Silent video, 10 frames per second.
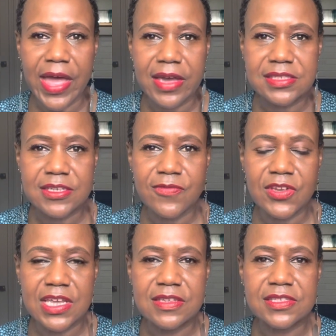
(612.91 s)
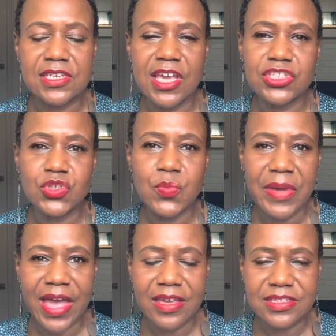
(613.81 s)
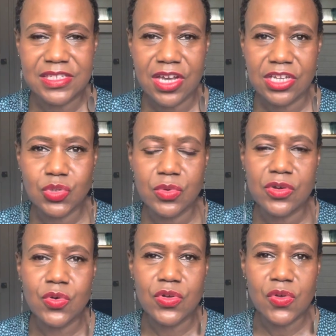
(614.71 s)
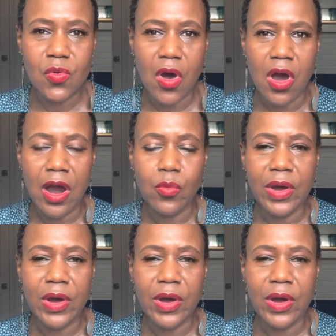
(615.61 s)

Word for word: activities to get you back in touch with who you are,